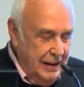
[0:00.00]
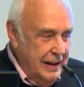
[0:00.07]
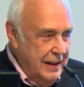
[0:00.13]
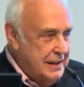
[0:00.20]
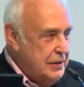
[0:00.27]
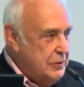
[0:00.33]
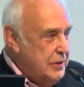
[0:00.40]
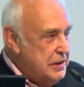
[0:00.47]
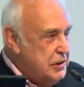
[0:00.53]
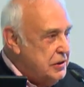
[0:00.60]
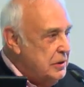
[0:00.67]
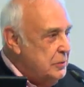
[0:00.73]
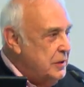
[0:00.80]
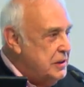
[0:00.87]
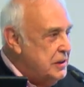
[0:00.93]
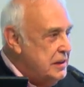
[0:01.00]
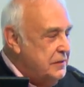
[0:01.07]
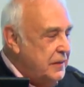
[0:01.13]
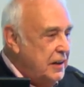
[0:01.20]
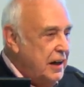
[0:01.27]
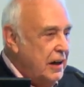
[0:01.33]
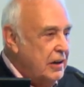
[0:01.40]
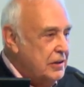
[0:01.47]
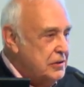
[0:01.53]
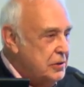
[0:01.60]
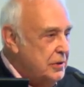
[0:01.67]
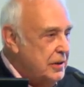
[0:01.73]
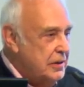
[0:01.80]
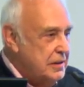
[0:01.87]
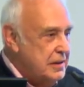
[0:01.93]
It's a question which is very hard
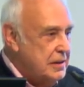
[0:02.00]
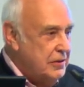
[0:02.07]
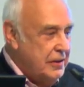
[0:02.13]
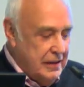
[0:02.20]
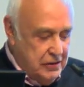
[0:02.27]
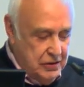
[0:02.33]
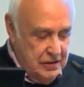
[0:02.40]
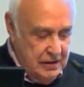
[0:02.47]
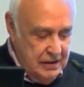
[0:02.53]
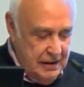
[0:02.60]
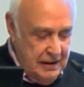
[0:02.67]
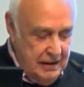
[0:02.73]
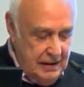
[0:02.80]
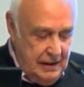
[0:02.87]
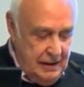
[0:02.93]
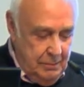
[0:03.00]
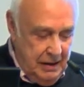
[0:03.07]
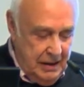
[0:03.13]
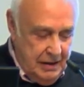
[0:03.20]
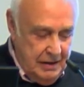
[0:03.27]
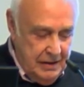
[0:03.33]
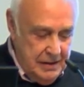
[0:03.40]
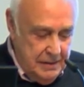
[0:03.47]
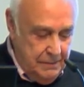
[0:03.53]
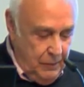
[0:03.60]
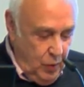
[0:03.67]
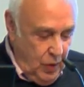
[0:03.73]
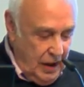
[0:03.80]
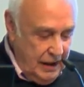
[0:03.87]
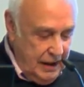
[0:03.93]
to answer, actually, because
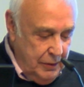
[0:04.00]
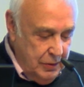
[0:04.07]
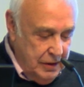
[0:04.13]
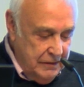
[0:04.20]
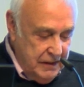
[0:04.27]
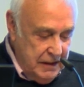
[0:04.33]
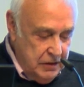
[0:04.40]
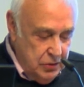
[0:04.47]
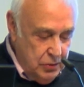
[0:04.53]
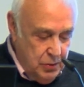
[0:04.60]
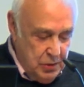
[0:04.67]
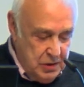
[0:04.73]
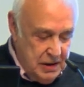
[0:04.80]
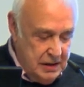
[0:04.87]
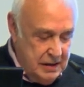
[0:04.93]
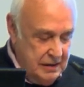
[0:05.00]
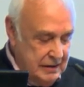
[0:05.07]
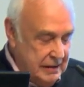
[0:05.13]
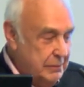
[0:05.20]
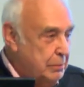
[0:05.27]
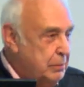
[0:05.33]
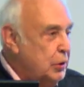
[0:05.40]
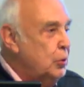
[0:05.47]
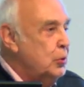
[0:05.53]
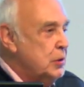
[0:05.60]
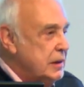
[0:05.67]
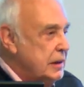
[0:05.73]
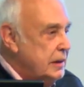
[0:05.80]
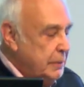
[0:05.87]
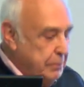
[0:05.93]
while he would have endorsed and
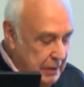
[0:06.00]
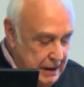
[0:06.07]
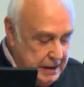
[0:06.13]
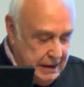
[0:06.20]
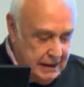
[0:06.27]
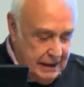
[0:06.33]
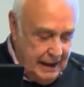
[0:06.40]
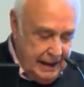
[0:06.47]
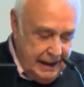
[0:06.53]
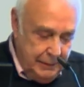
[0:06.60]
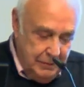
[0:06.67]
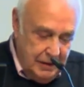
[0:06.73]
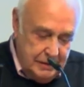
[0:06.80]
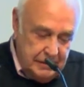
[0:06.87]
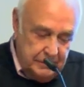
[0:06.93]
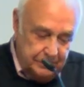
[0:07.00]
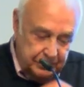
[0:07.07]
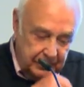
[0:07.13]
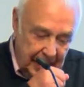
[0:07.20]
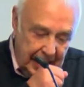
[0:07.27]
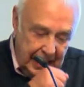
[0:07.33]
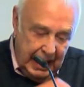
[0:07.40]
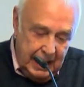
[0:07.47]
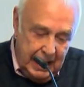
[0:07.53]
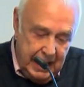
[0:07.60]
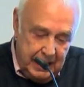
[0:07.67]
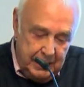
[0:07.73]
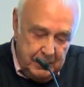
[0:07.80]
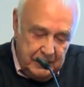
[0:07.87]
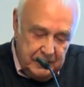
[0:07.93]
applauded the political
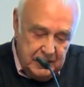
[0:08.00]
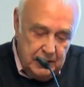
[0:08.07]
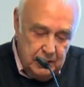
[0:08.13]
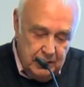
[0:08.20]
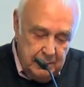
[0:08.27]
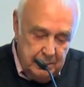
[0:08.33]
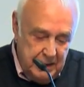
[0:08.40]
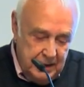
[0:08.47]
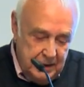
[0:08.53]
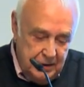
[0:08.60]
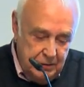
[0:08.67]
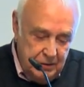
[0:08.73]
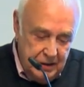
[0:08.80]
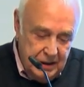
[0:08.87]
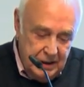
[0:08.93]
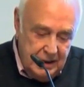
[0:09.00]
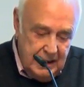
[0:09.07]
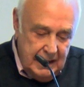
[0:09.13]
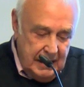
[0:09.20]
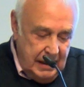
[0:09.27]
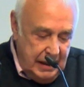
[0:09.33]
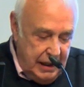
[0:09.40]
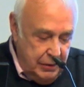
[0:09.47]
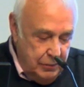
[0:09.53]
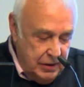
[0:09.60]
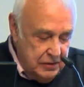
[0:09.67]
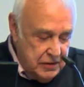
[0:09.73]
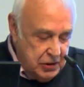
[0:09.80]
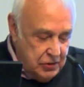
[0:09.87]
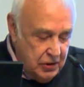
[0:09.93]
aim of the European Union, he
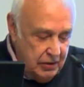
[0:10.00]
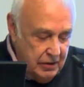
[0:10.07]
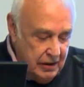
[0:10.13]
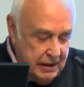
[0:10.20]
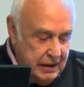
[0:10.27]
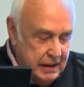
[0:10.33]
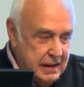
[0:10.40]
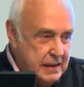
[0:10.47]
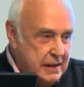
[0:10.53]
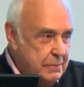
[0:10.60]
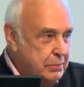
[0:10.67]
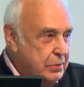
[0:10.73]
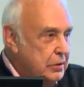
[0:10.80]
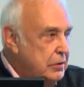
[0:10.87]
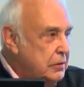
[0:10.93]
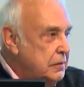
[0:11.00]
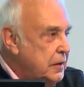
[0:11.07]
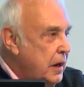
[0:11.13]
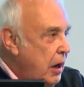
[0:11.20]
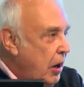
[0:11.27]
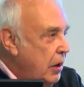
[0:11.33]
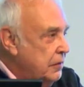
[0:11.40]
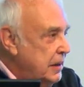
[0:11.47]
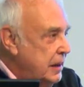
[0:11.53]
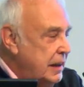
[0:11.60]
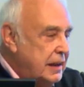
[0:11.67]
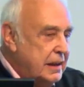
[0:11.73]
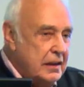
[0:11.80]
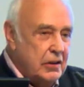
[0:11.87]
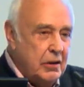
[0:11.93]
would have strongly disapproved of
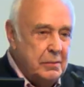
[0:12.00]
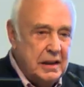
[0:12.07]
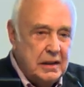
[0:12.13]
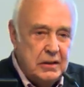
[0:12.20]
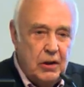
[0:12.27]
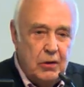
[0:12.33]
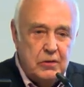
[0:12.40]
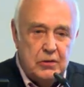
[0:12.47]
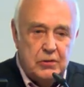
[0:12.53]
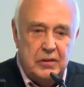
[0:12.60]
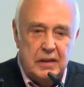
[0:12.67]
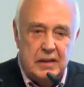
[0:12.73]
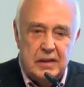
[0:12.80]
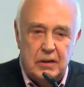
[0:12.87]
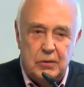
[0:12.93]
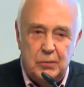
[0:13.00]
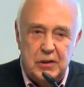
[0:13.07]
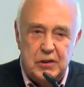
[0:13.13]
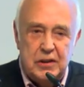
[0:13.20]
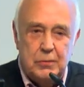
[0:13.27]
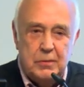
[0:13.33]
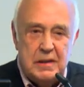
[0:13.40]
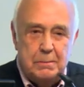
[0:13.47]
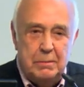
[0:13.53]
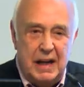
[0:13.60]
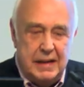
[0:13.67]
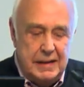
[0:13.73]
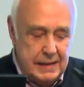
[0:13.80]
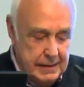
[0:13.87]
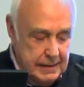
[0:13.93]
the economic doctrines on which it was
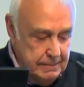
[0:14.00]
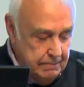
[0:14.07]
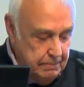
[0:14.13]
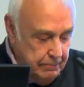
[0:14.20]
based.